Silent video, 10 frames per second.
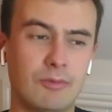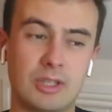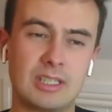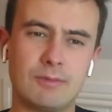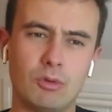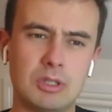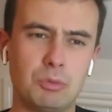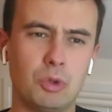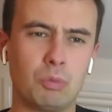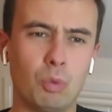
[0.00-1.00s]
I think they've only
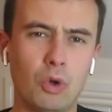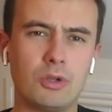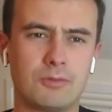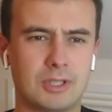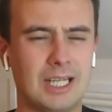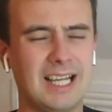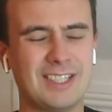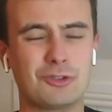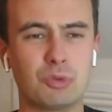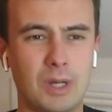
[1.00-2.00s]
won one of the
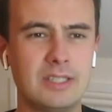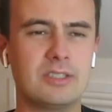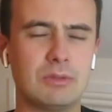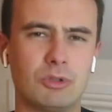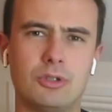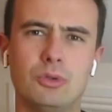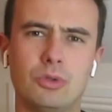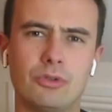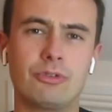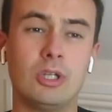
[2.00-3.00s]
last 20
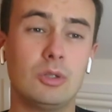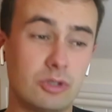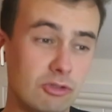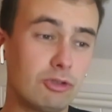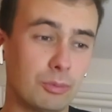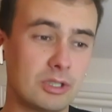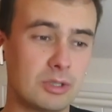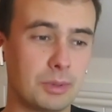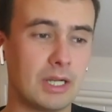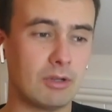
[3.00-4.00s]
renewals, which is something to
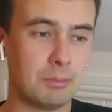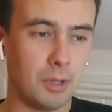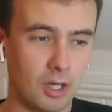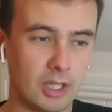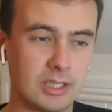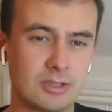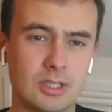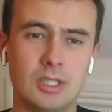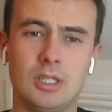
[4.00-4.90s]
bear in mind.